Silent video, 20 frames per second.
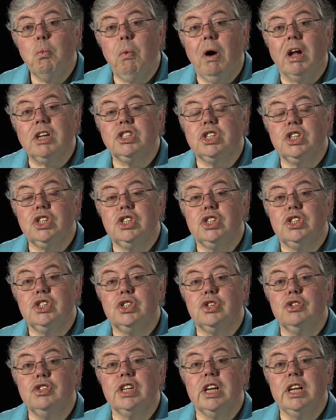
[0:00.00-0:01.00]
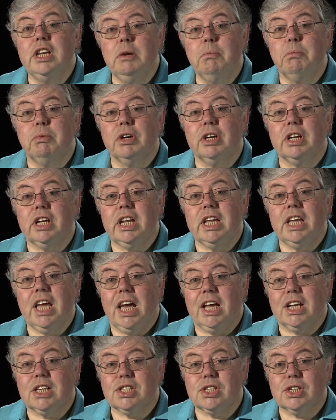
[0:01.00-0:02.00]
wanted to deliberately
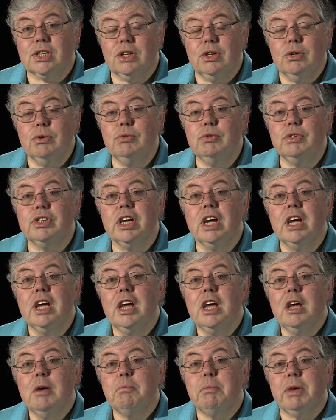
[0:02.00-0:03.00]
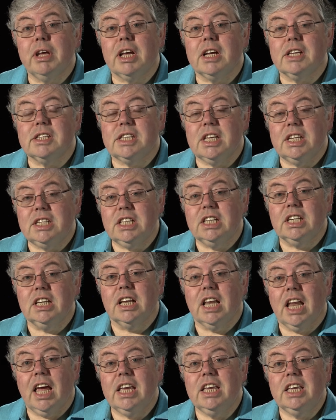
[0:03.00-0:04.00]
exclude because they
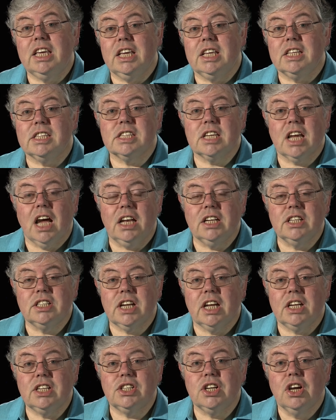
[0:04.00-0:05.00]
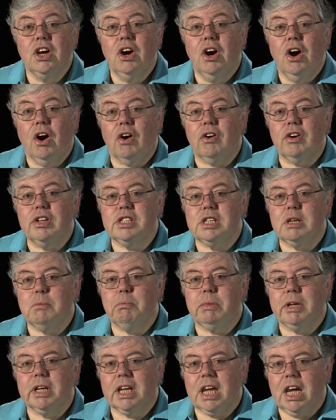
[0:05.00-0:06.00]
didn't like its content or its
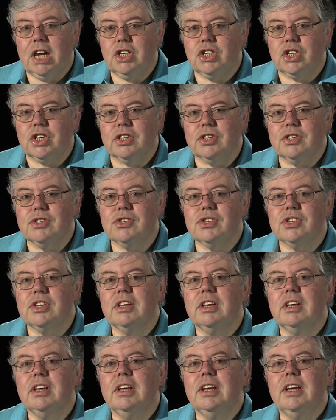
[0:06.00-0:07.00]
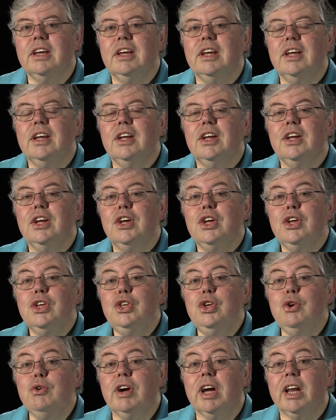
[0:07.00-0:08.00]
implications.
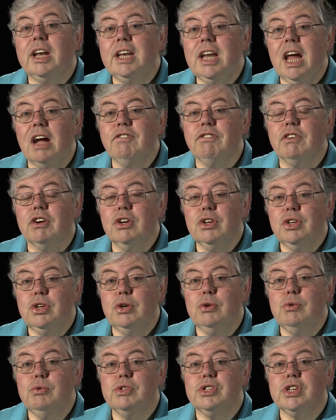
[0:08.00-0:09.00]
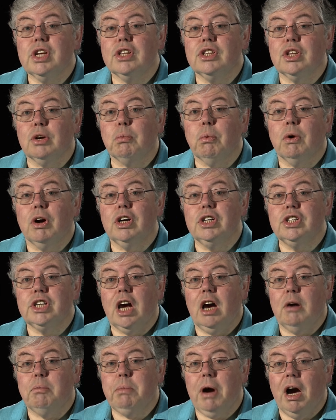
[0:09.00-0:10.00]
You can never use the word
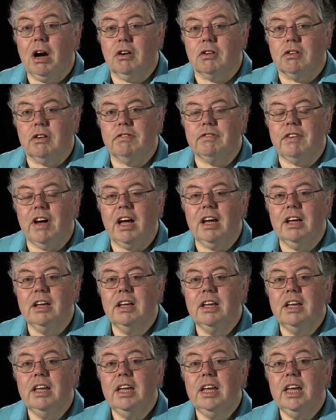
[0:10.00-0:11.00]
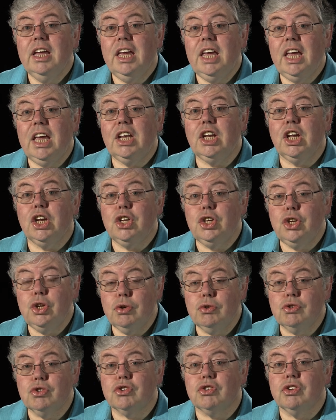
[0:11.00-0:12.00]
Apocrypha in a
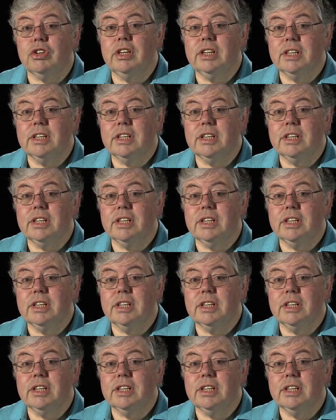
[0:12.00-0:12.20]
neutral